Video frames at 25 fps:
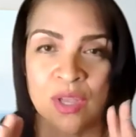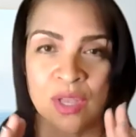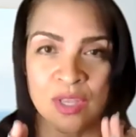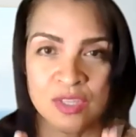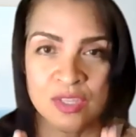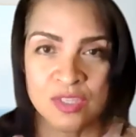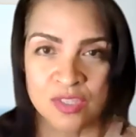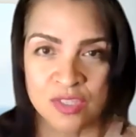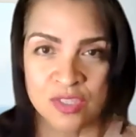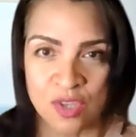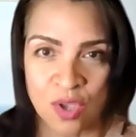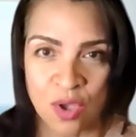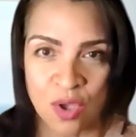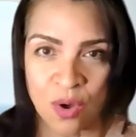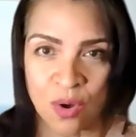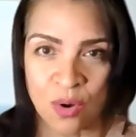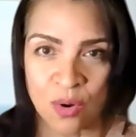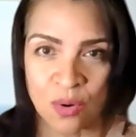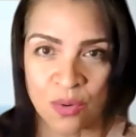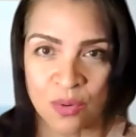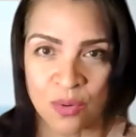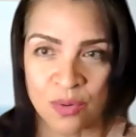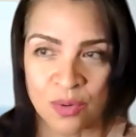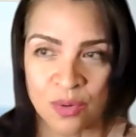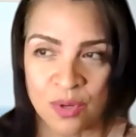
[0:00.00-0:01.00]
So,
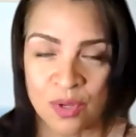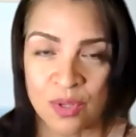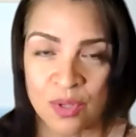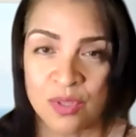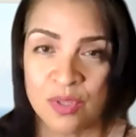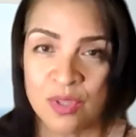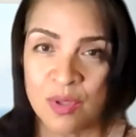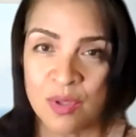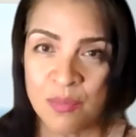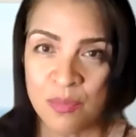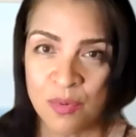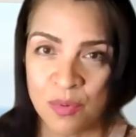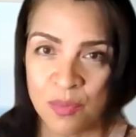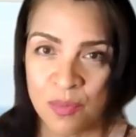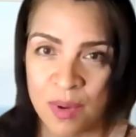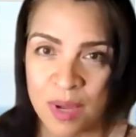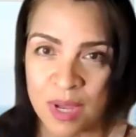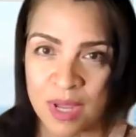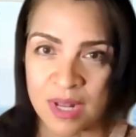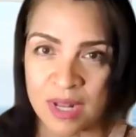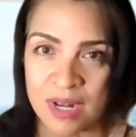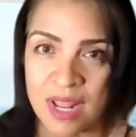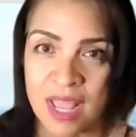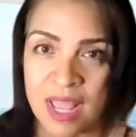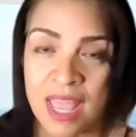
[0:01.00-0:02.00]
number
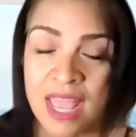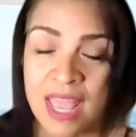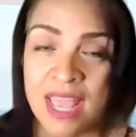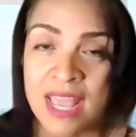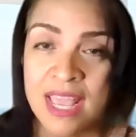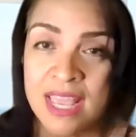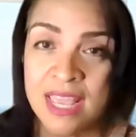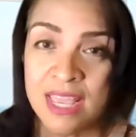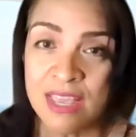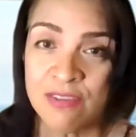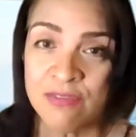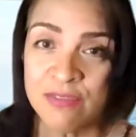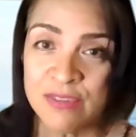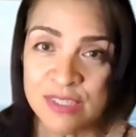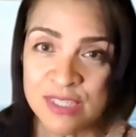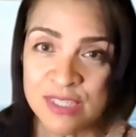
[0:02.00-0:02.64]
1, if